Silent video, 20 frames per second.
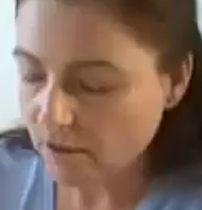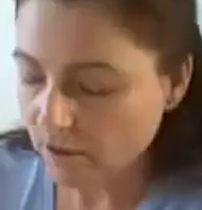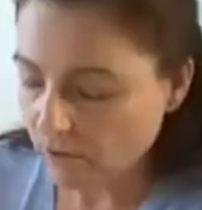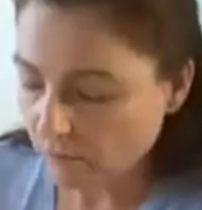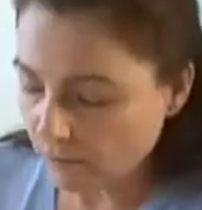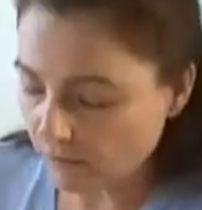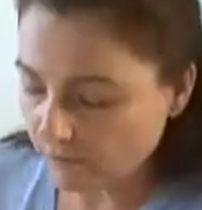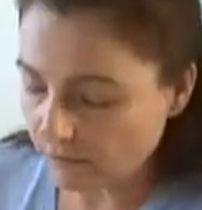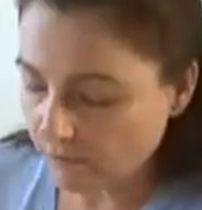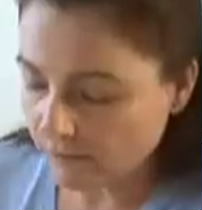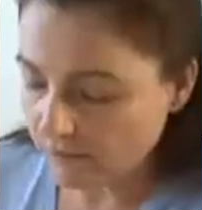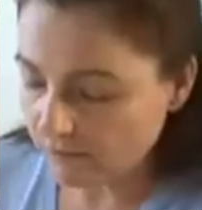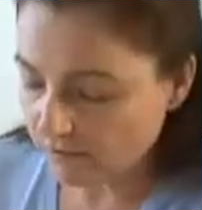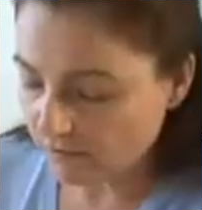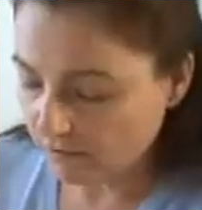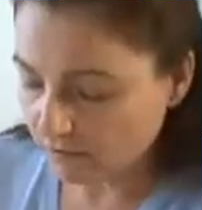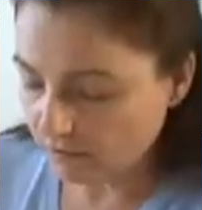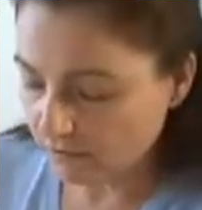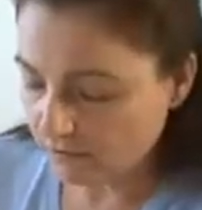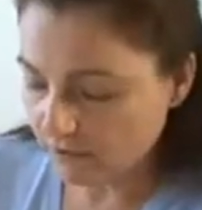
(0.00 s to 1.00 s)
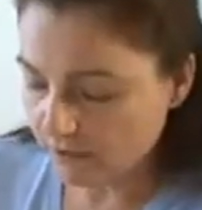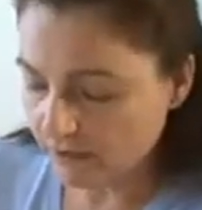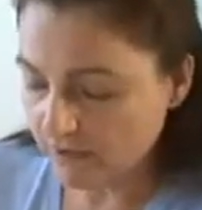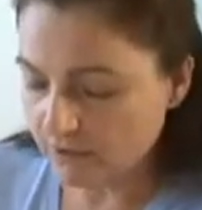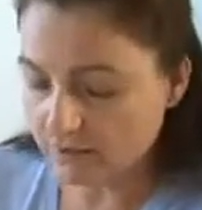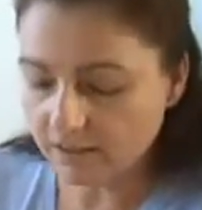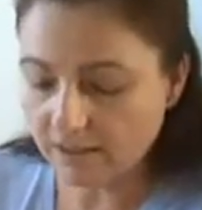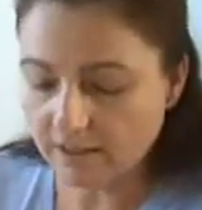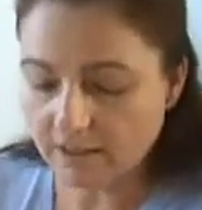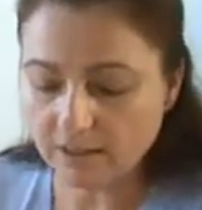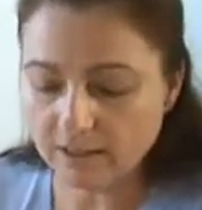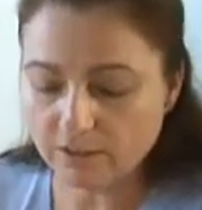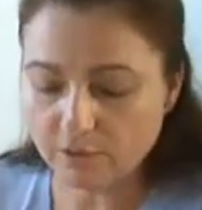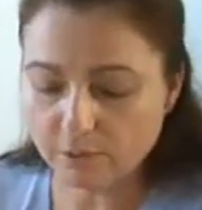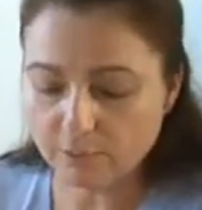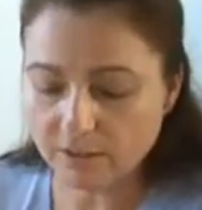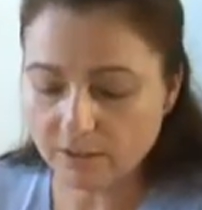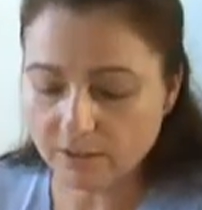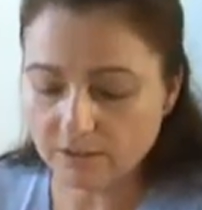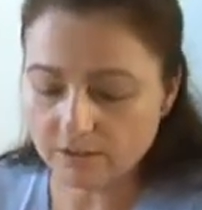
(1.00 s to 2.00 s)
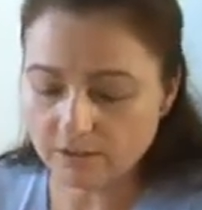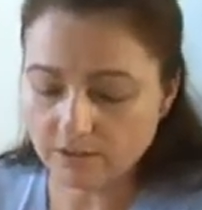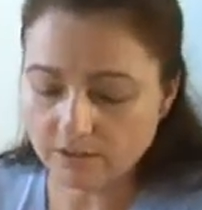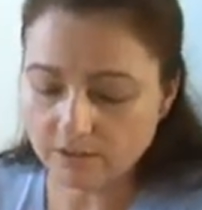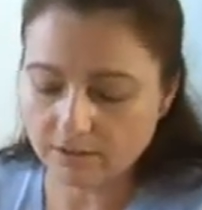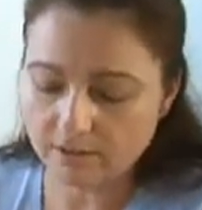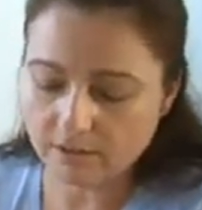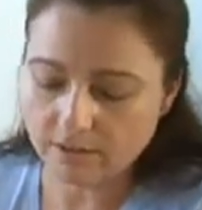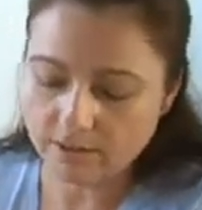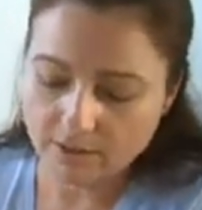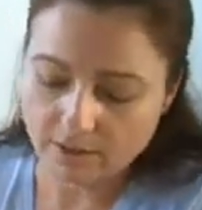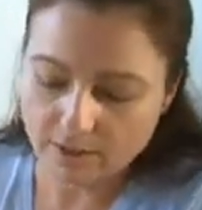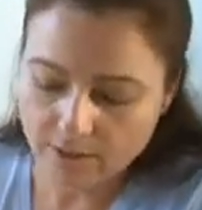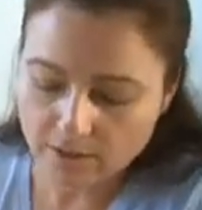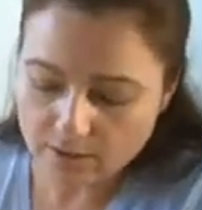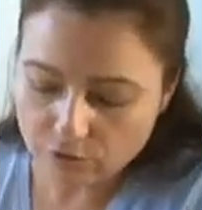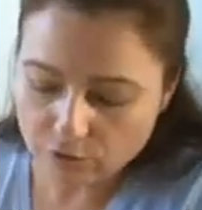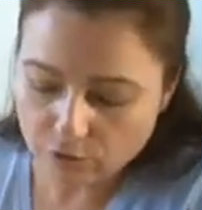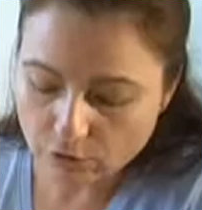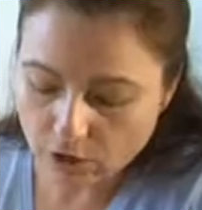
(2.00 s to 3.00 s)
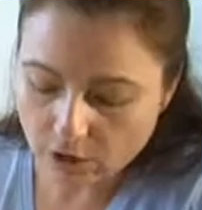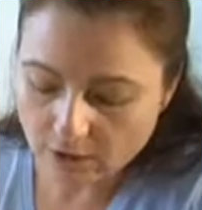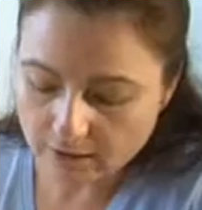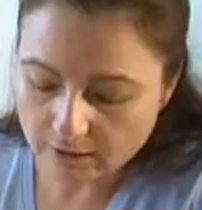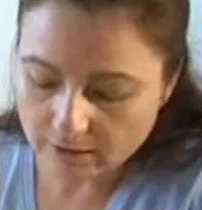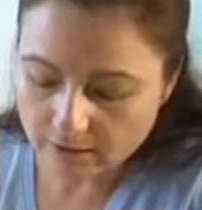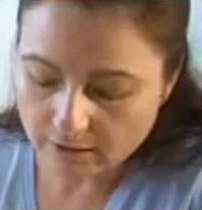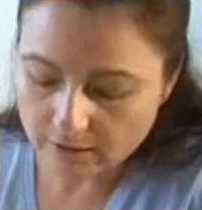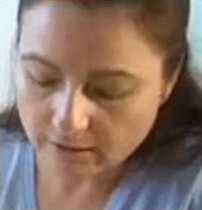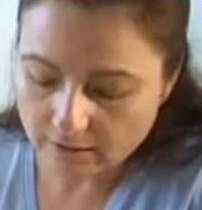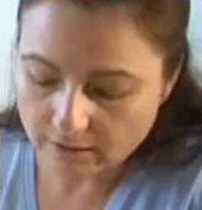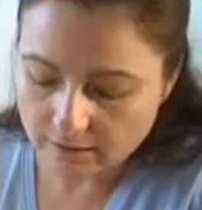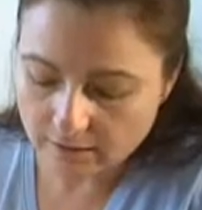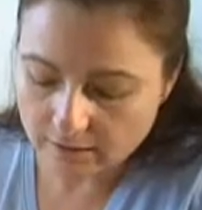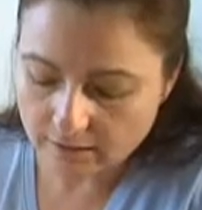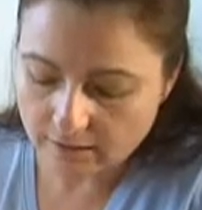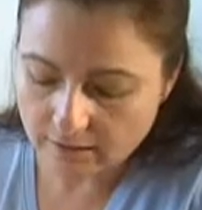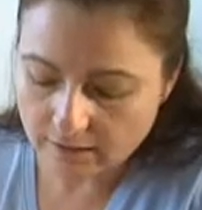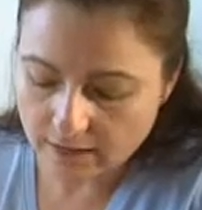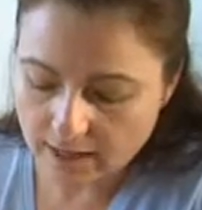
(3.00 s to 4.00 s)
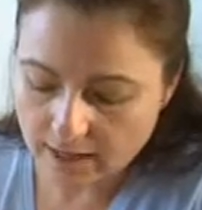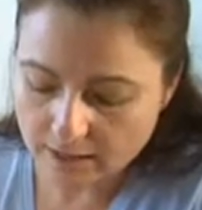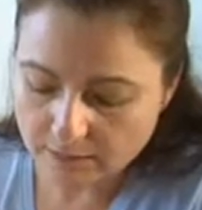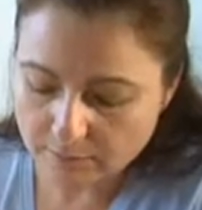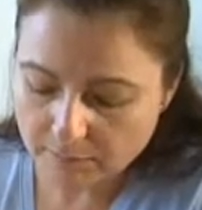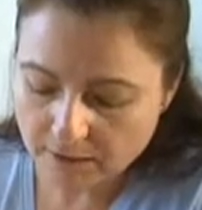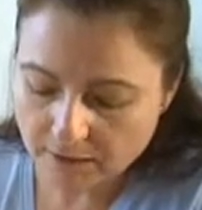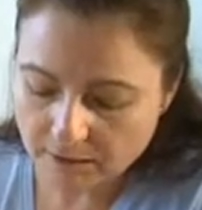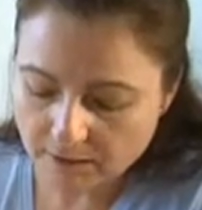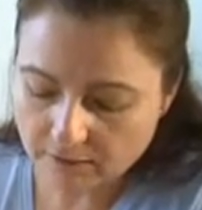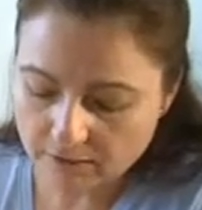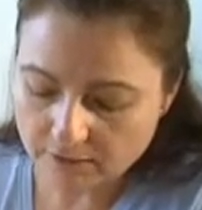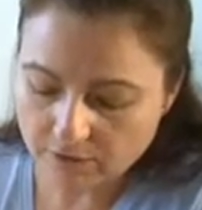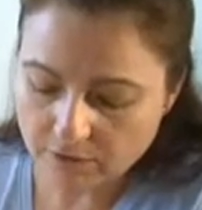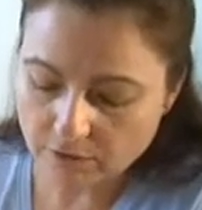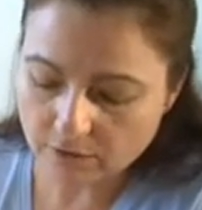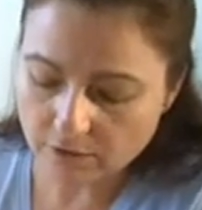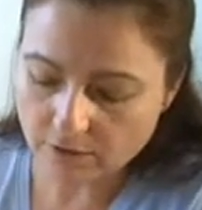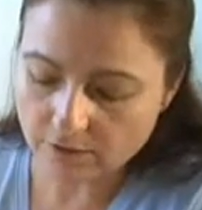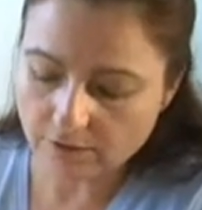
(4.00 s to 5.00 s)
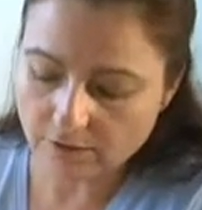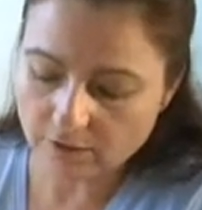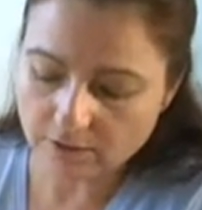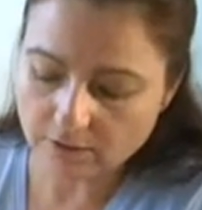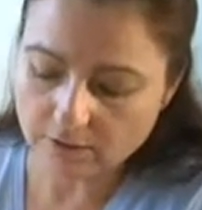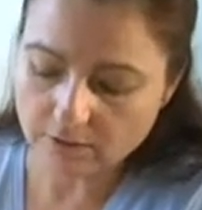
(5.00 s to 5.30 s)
Whereas if you take the H pencil and draw it in a line back and forth, and you